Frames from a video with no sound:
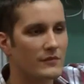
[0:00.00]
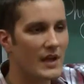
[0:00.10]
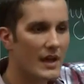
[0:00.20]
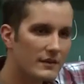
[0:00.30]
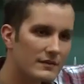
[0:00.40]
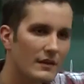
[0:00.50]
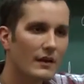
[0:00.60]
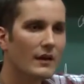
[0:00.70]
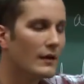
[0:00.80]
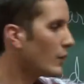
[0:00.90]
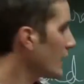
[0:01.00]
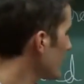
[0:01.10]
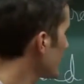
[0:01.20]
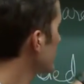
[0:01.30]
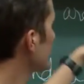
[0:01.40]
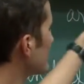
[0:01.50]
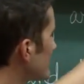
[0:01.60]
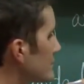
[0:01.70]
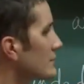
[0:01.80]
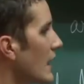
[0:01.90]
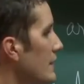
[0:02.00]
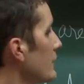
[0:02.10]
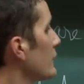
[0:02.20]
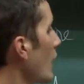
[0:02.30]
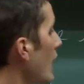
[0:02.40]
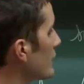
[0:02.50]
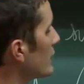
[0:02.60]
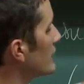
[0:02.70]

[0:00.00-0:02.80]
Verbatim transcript: MVNs, well, I mean, if you have an